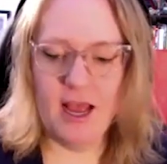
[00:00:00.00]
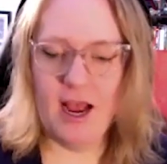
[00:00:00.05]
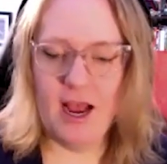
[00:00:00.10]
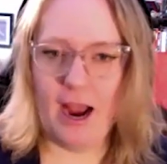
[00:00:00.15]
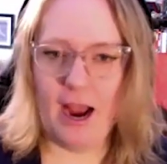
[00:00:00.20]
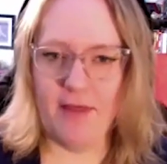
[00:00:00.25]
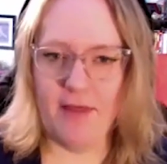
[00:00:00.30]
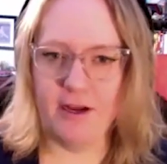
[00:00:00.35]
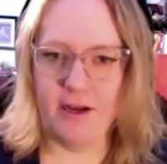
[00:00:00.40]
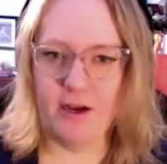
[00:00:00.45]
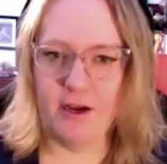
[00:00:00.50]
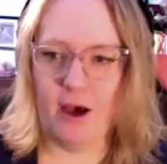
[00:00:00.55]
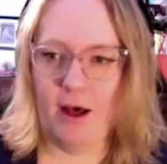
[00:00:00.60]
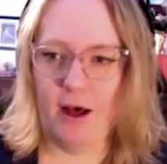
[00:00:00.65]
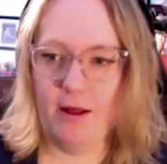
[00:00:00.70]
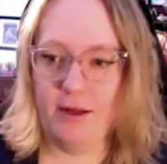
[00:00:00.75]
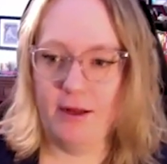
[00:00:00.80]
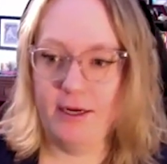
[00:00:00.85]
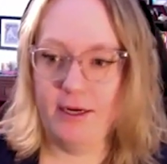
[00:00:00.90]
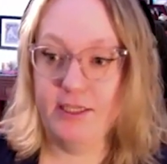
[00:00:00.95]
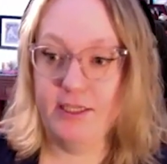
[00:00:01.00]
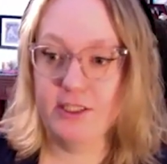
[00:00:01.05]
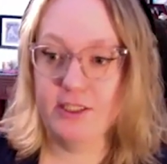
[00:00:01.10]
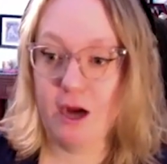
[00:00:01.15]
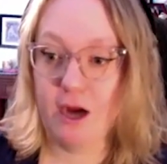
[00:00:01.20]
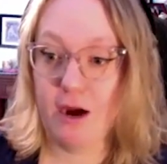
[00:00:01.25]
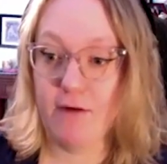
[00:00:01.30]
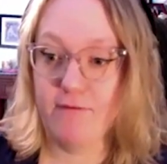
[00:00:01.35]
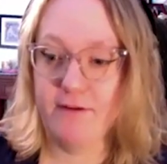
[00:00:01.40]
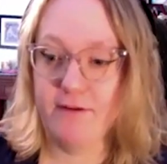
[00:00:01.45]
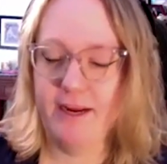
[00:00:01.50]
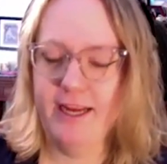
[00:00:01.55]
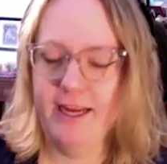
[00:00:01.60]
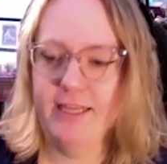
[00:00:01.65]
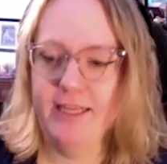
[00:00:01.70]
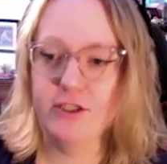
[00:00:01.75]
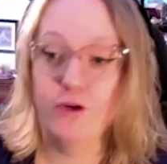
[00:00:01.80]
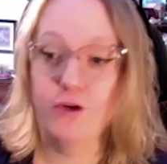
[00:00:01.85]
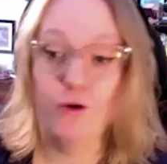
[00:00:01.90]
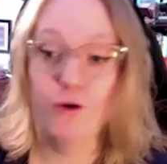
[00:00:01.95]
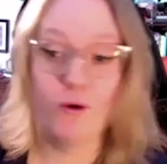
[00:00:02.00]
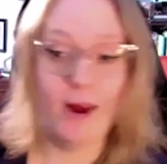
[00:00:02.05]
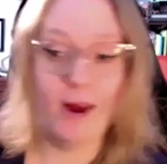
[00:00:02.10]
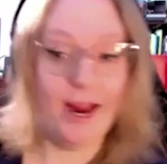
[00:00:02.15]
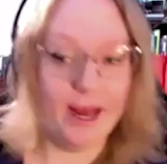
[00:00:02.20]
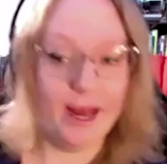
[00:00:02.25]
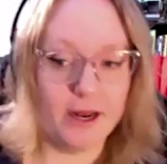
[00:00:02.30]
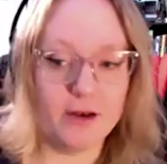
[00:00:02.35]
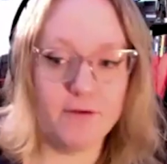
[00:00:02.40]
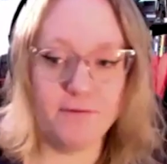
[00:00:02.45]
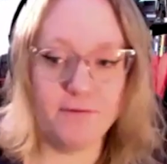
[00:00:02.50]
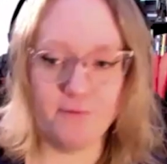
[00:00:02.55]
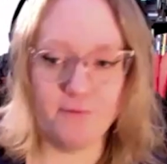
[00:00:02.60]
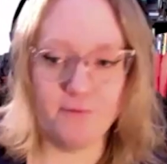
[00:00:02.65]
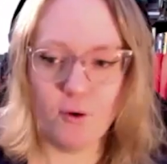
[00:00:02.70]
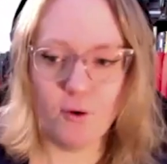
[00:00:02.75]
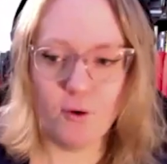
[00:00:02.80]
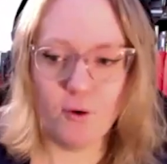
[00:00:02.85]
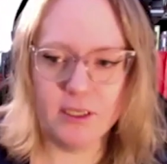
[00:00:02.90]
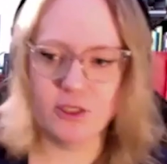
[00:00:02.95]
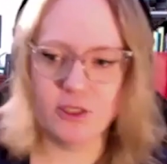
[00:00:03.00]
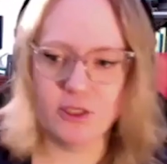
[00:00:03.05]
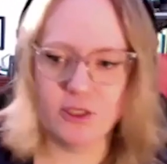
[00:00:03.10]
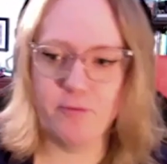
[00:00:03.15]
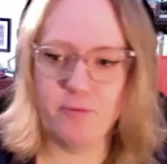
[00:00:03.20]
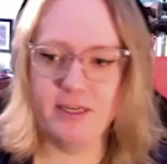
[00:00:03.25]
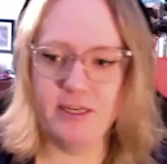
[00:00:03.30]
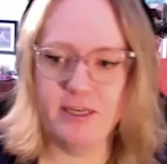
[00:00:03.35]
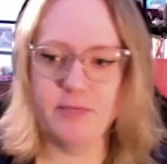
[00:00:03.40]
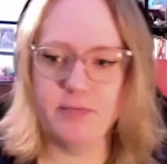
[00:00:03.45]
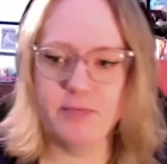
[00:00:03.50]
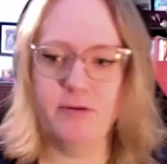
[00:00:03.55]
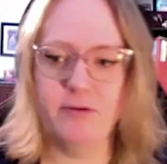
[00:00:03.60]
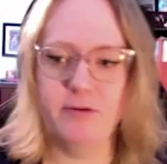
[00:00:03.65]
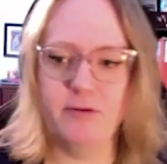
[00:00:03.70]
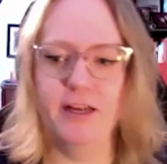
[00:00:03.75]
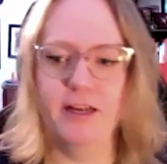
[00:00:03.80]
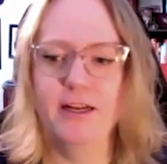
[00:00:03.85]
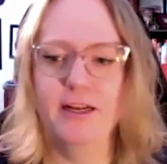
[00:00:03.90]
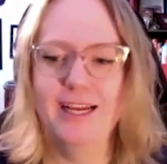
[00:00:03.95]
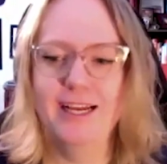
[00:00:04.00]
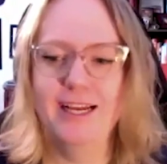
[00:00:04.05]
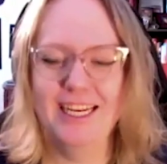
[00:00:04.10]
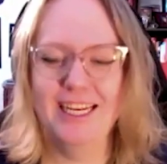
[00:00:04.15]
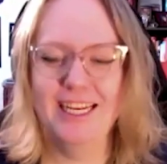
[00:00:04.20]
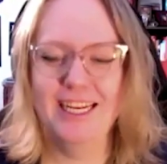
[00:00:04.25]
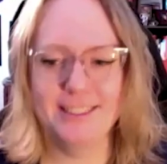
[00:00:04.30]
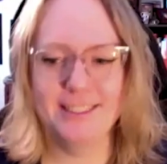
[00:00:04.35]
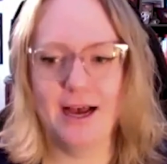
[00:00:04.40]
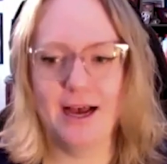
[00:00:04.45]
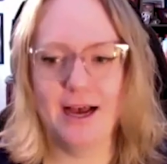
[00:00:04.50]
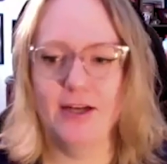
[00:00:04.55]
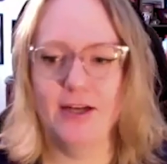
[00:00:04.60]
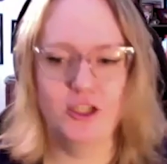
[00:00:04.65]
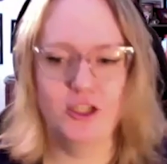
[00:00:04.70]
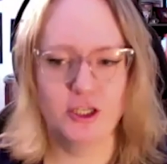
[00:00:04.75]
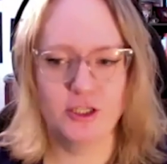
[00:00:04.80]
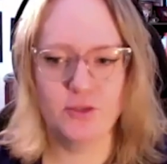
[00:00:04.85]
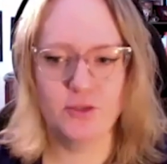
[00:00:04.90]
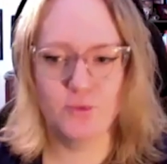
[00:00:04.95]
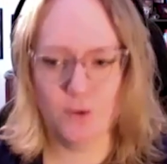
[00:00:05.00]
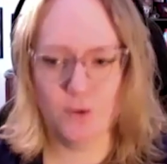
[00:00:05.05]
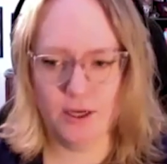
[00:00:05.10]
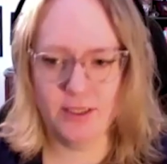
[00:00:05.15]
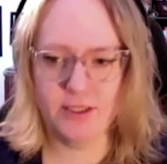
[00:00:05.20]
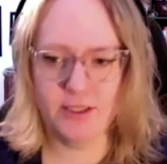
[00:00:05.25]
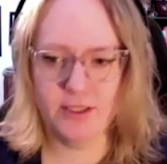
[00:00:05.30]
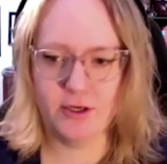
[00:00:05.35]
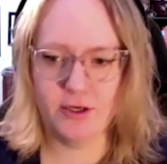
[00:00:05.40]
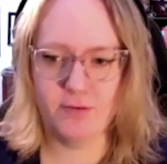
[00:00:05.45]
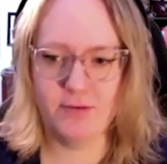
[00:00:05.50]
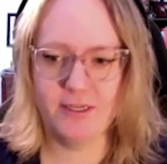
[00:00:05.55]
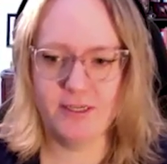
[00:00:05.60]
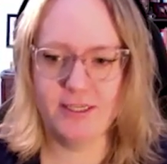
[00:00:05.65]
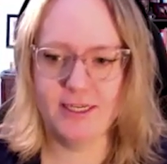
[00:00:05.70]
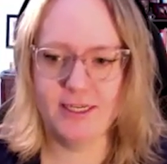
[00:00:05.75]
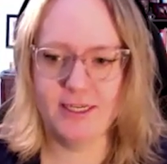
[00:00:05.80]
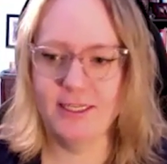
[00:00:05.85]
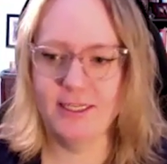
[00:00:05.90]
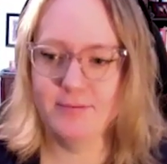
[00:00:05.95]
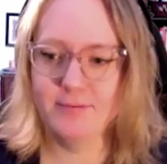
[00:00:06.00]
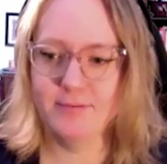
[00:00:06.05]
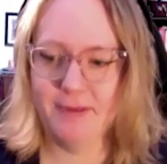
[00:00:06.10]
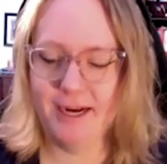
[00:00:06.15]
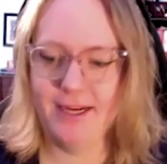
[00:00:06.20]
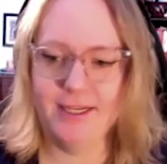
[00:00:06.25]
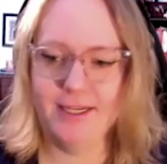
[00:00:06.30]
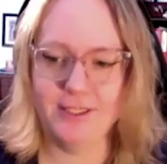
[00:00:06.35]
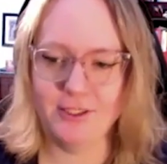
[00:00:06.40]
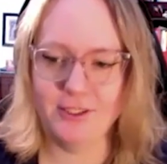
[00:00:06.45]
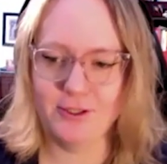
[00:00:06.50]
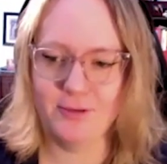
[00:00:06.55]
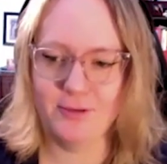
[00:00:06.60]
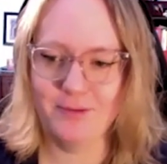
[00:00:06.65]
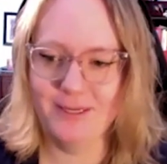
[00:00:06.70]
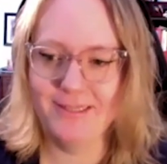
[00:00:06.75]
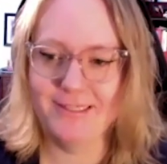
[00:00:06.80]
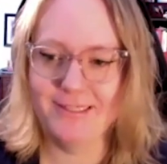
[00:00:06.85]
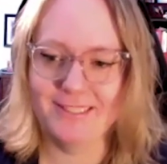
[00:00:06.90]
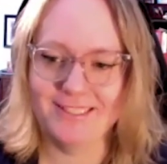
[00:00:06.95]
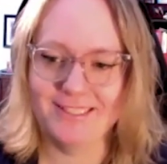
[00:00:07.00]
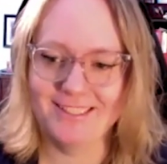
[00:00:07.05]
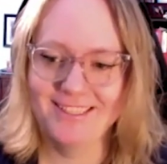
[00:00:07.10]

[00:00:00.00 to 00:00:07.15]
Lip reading: I think Colony Sarf is grand for a serpent, but he's not just one serpent. He's many serpents.